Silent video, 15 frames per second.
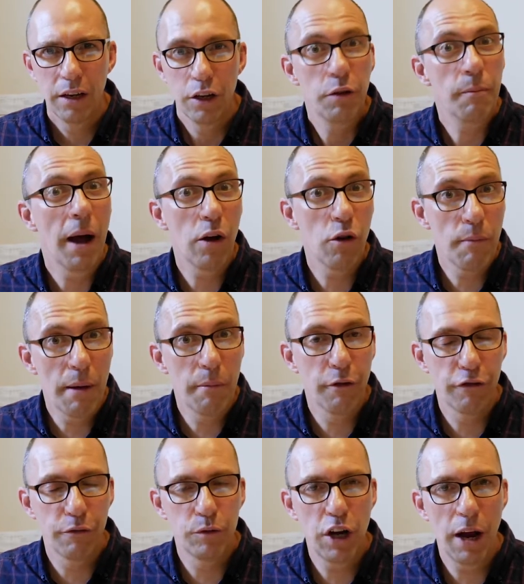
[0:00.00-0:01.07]
You may remember
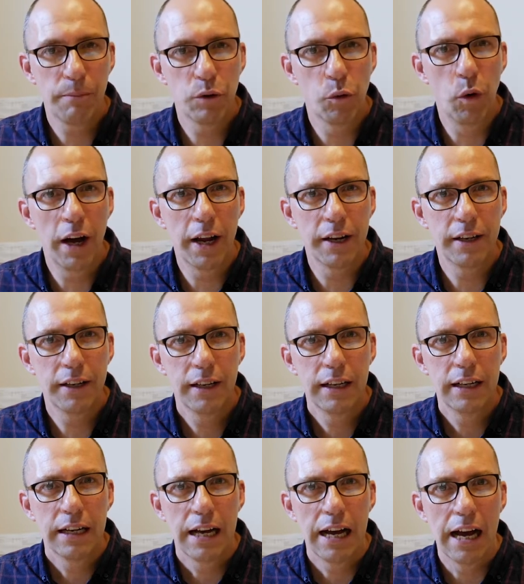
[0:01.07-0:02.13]
from chapter 1
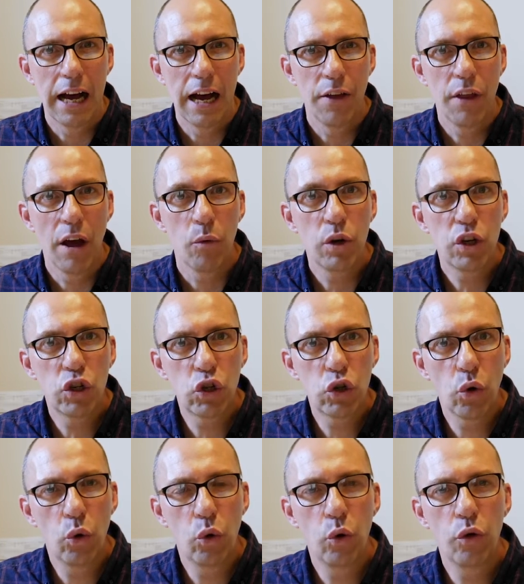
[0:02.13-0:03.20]
uh, that we
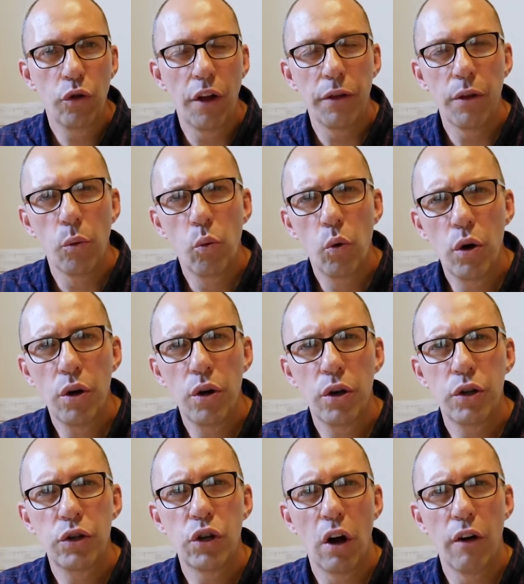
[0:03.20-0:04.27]
saw that the
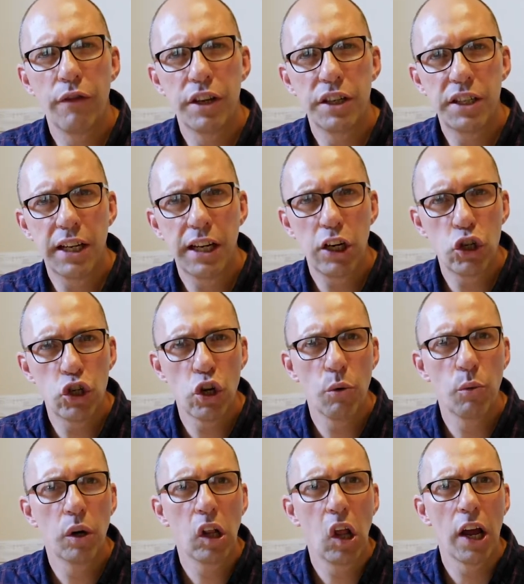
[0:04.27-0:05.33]
words of the teacher
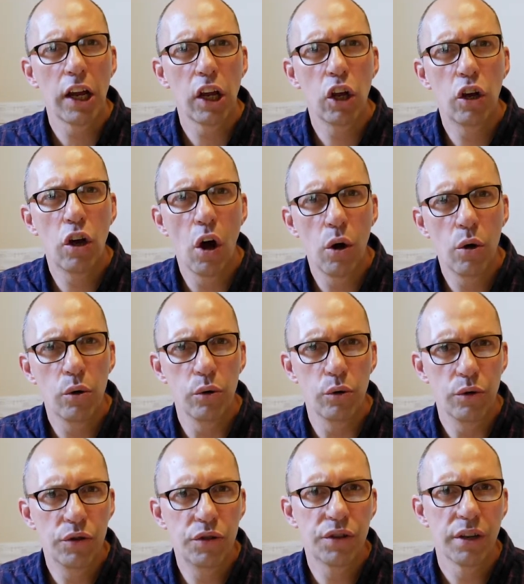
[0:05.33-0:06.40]
were like
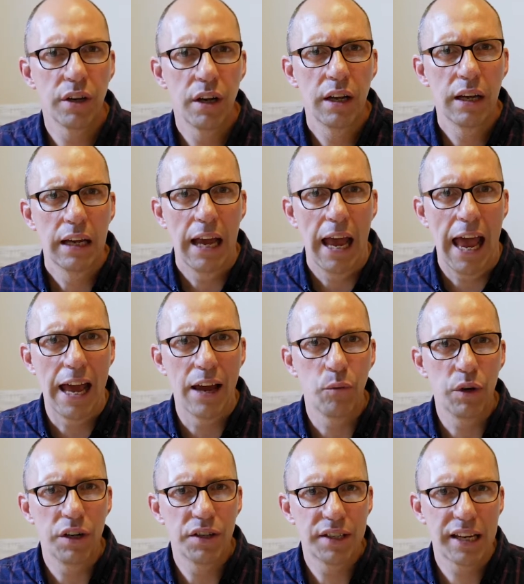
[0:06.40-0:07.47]
goads, and
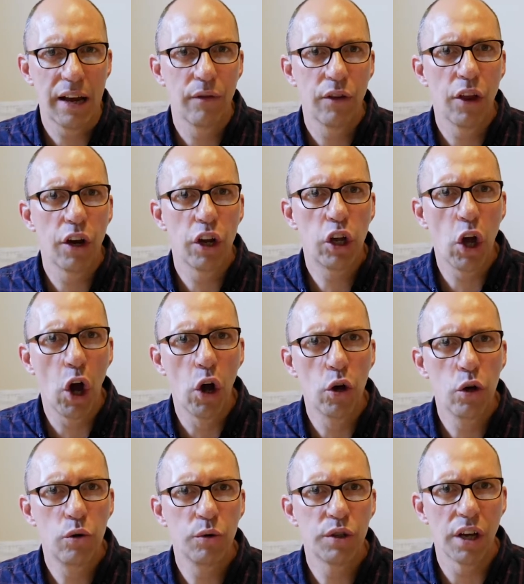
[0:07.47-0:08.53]
we discovered that a
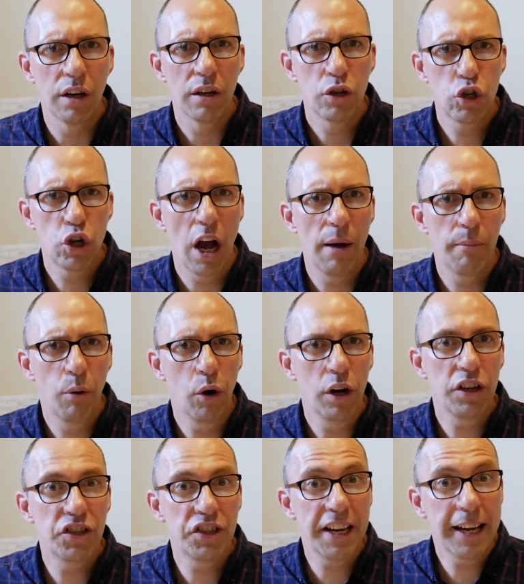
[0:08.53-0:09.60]
goad was a sharp,
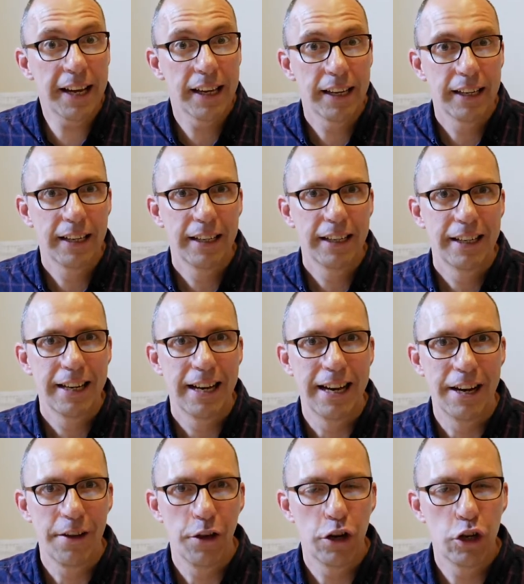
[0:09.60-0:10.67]
pointy stick
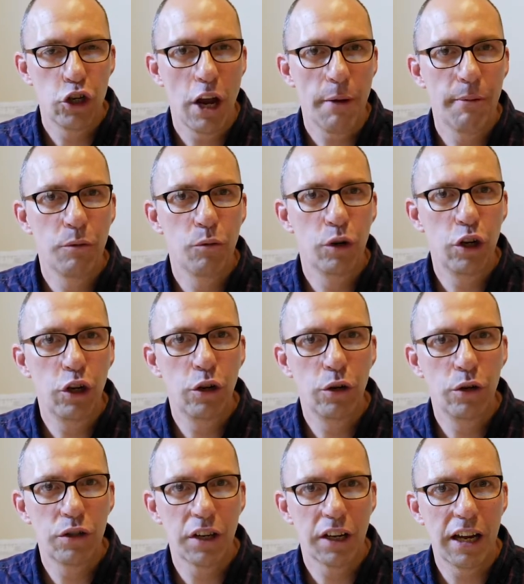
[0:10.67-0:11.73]
uh, that a shepherd would
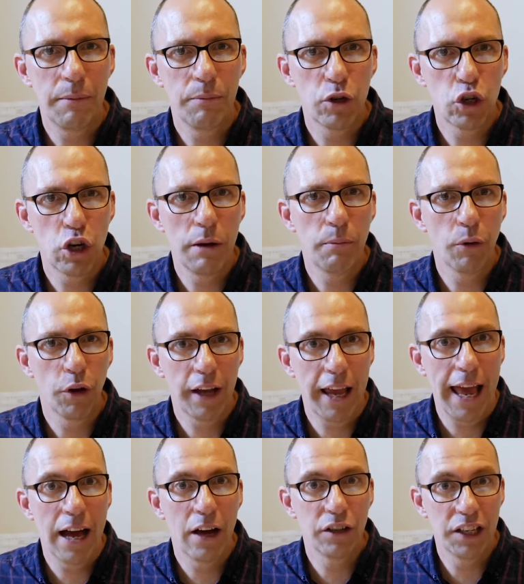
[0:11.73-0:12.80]
use to keep the sheep or the
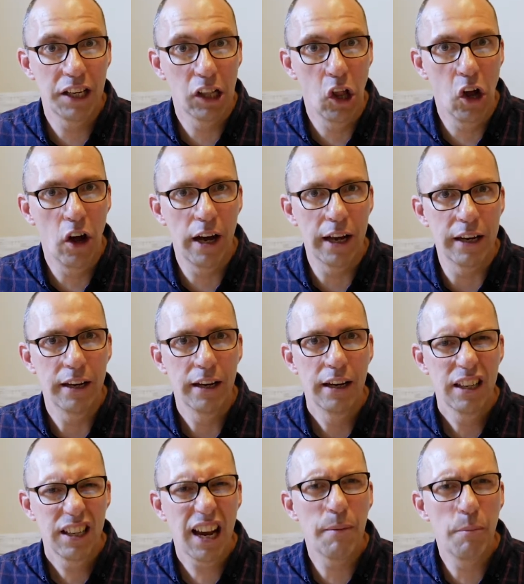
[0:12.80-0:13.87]
cows in line.
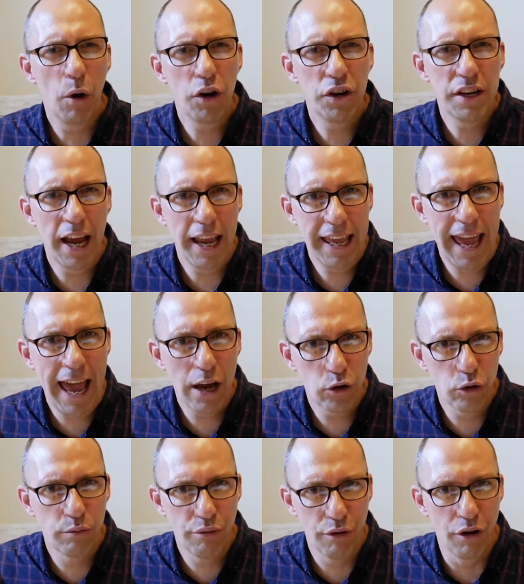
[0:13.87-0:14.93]
It's like a modern day
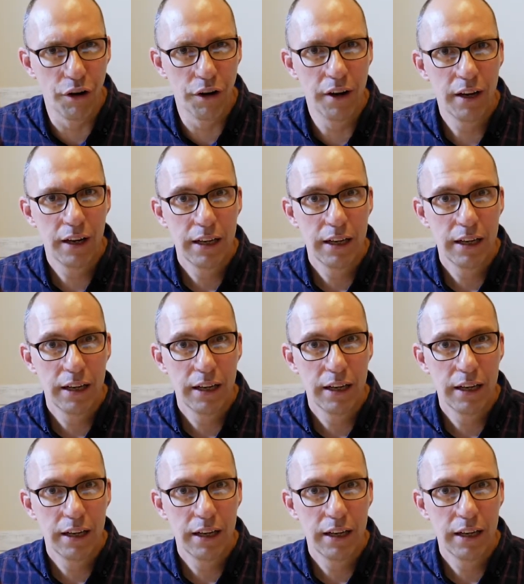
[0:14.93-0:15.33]
cattle prod.